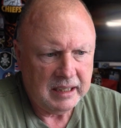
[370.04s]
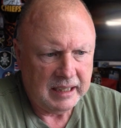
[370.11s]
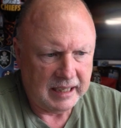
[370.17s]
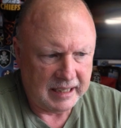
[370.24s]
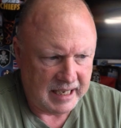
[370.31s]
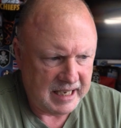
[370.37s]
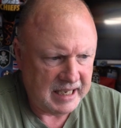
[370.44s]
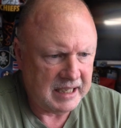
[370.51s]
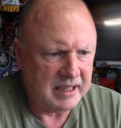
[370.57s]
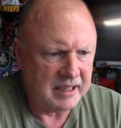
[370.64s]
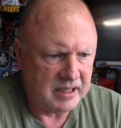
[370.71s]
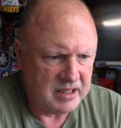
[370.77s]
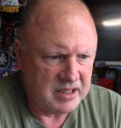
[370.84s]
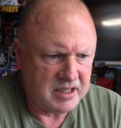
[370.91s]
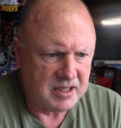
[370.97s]
Again,
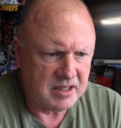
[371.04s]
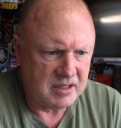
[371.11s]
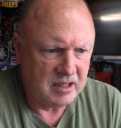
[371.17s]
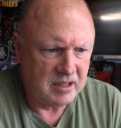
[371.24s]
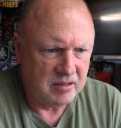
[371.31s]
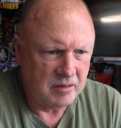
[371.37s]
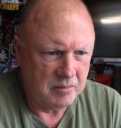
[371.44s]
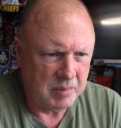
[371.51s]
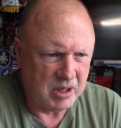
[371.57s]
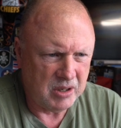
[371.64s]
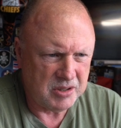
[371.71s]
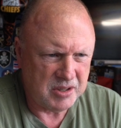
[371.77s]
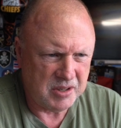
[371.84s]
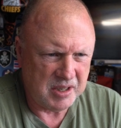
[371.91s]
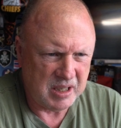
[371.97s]
it is
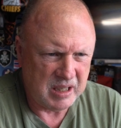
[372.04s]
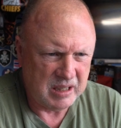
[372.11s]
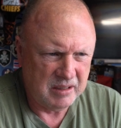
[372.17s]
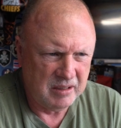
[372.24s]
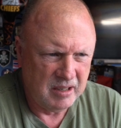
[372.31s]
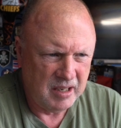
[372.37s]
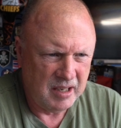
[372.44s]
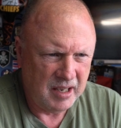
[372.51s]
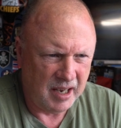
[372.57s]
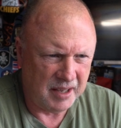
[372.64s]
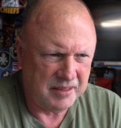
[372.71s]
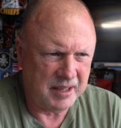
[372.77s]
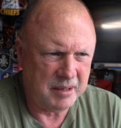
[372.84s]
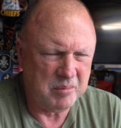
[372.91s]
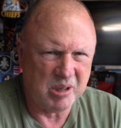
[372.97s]
because of I
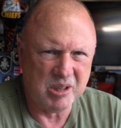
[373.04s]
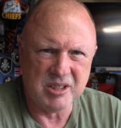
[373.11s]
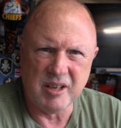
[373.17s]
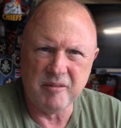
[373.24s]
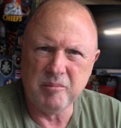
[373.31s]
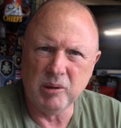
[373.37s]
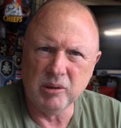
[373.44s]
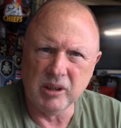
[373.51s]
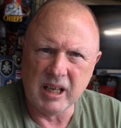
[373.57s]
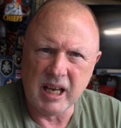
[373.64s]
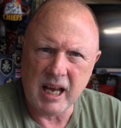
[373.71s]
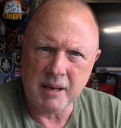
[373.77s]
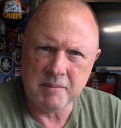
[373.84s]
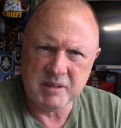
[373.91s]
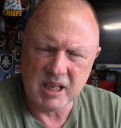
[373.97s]
think because I pulled the
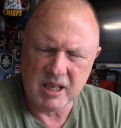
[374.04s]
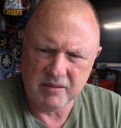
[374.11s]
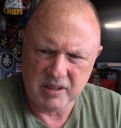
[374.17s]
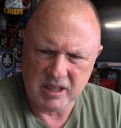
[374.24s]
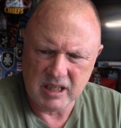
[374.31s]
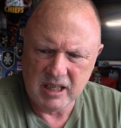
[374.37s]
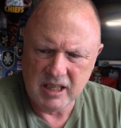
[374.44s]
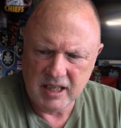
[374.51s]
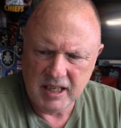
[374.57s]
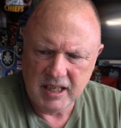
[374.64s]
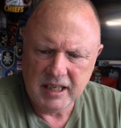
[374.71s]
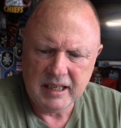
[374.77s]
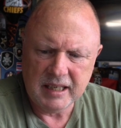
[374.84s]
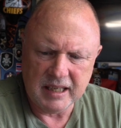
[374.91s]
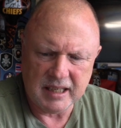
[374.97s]
carbs out of it,
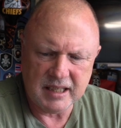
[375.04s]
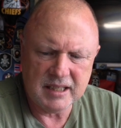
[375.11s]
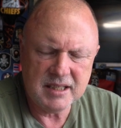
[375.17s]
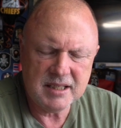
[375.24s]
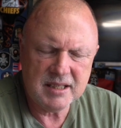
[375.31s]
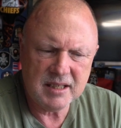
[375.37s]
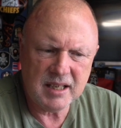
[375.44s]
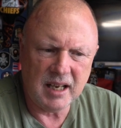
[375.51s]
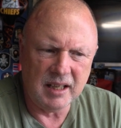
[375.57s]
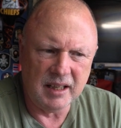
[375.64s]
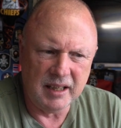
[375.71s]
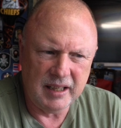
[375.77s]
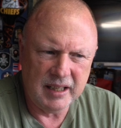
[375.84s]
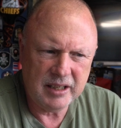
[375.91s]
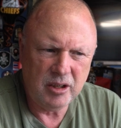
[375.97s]
it is a
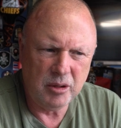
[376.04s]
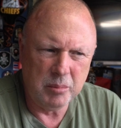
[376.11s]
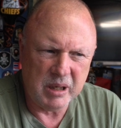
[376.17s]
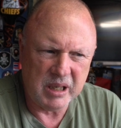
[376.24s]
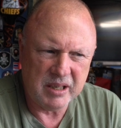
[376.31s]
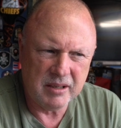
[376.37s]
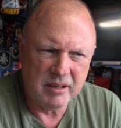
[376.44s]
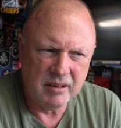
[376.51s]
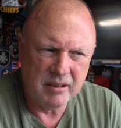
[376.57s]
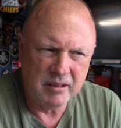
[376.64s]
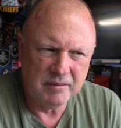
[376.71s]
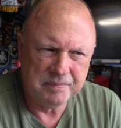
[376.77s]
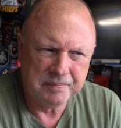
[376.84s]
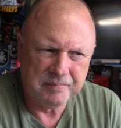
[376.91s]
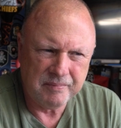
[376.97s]
little bit
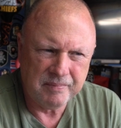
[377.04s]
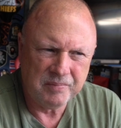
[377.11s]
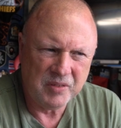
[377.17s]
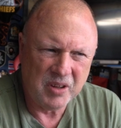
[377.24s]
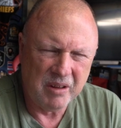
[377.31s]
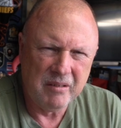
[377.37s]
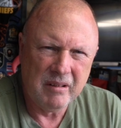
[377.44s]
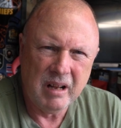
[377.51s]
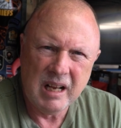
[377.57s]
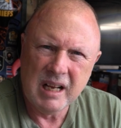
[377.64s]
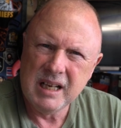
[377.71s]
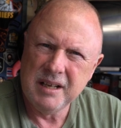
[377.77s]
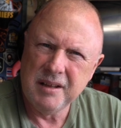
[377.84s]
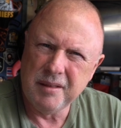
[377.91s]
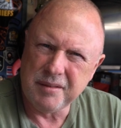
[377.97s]

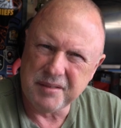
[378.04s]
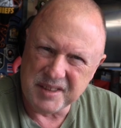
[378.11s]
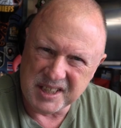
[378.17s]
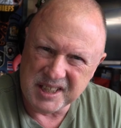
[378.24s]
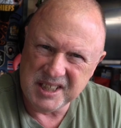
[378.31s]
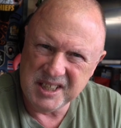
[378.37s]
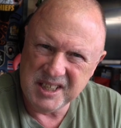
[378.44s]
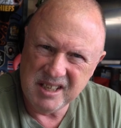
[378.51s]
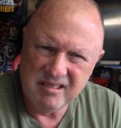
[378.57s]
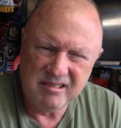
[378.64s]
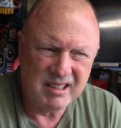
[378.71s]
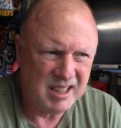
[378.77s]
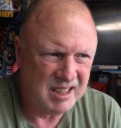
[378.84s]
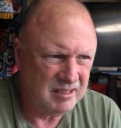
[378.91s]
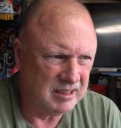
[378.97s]
thin.
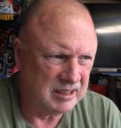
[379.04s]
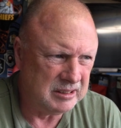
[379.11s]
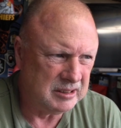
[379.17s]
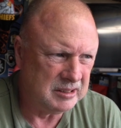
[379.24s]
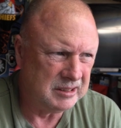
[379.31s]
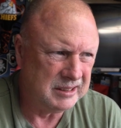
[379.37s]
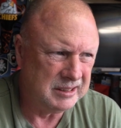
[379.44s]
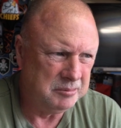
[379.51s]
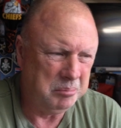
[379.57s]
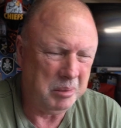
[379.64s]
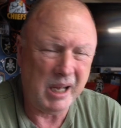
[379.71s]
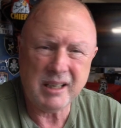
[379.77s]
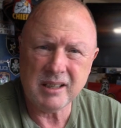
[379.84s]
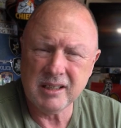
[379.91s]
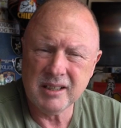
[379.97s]

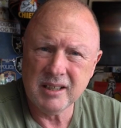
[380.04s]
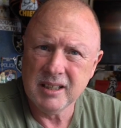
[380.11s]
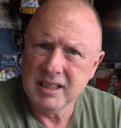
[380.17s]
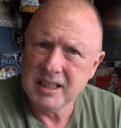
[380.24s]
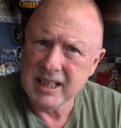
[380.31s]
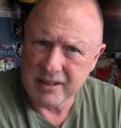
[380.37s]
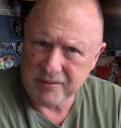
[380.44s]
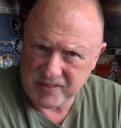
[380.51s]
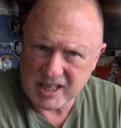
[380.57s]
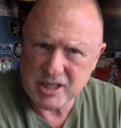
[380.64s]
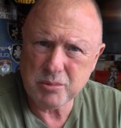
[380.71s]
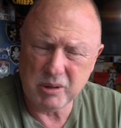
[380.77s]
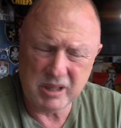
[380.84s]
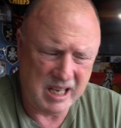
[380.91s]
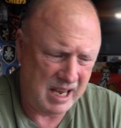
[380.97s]
But if
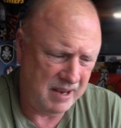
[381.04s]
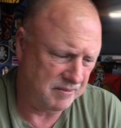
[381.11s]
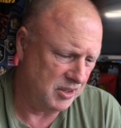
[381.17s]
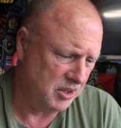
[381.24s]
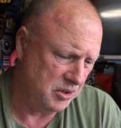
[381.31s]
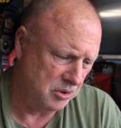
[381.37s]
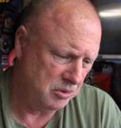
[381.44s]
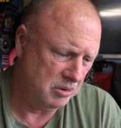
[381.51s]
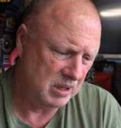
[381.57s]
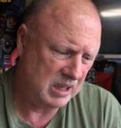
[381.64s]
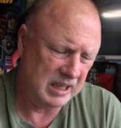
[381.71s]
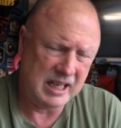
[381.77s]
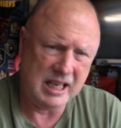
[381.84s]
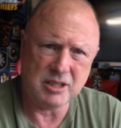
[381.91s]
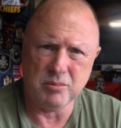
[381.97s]
that's what you have to do,
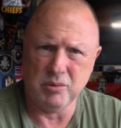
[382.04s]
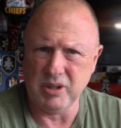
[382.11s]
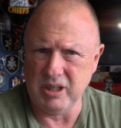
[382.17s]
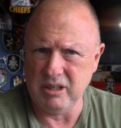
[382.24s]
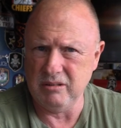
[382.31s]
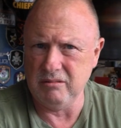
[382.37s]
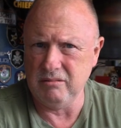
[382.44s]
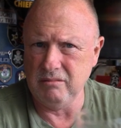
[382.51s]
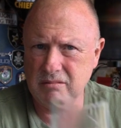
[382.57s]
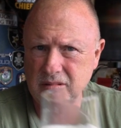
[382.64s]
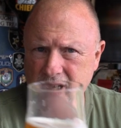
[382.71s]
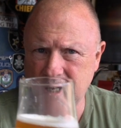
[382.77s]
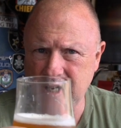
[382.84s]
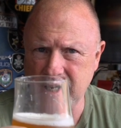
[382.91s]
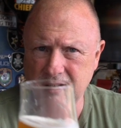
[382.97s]
and that's what you
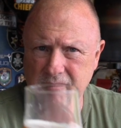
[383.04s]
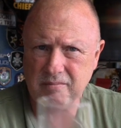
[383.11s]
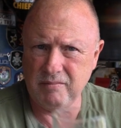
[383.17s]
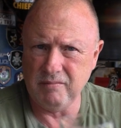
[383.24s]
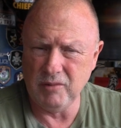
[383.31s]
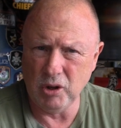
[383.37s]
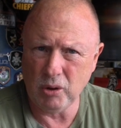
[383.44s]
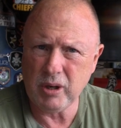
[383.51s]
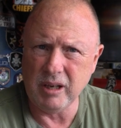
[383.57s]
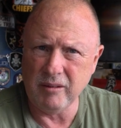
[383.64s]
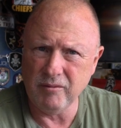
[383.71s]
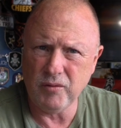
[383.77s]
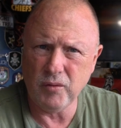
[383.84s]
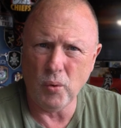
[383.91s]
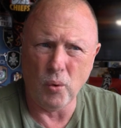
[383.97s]
are looking
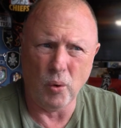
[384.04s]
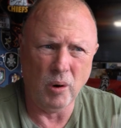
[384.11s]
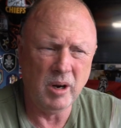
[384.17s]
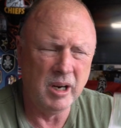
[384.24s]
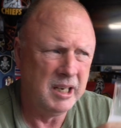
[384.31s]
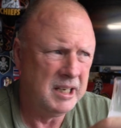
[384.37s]
for,